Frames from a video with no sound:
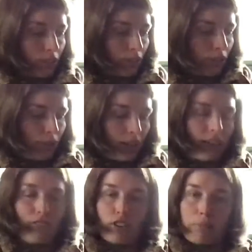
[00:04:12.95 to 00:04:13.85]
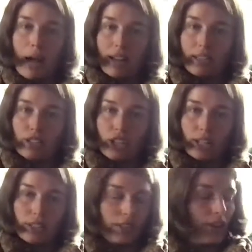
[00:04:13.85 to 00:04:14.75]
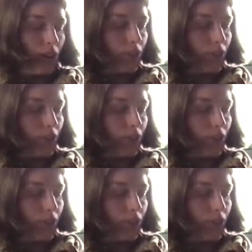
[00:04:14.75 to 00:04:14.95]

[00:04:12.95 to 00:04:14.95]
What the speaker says: You can give your body a chance to know